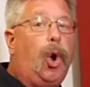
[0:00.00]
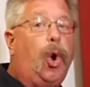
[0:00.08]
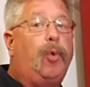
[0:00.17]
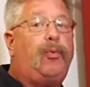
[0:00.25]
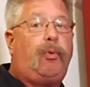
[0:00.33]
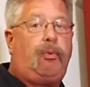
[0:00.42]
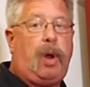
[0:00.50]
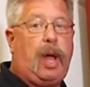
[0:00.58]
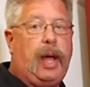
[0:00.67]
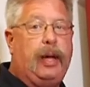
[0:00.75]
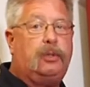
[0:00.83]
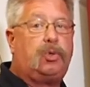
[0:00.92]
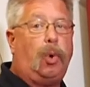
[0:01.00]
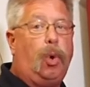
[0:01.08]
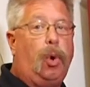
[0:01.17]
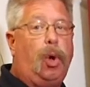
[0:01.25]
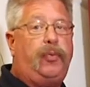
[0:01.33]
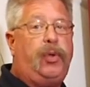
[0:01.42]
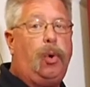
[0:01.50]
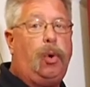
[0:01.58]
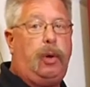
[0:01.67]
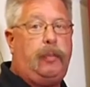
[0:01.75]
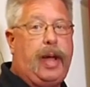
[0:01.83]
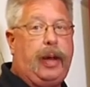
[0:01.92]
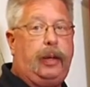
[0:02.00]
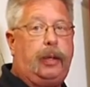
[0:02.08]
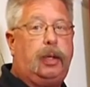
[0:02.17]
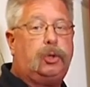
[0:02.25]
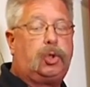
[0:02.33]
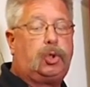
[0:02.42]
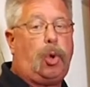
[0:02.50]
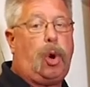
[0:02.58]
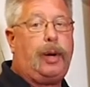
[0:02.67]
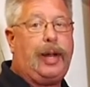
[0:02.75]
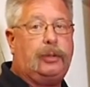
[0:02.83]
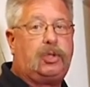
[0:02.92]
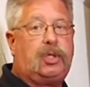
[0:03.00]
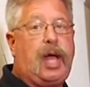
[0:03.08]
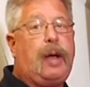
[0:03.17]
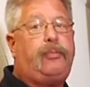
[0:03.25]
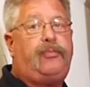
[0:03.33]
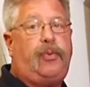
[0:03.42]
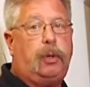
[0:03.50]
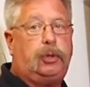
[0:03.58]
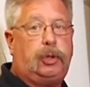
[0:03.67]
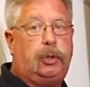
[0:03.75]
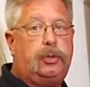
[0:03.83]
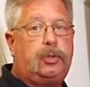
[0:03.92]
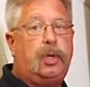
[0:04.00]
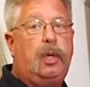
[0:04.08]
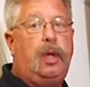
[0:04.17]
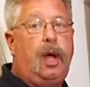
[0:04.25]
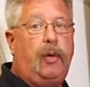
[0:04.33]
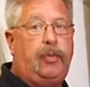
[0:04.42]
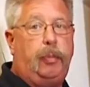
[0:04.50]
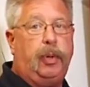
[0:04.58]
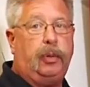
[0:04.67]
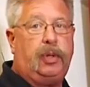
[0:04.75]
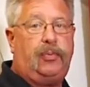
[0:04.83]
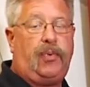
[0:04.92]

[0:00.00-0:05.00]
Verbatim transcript: overrides all the automatic start and stop functions of the building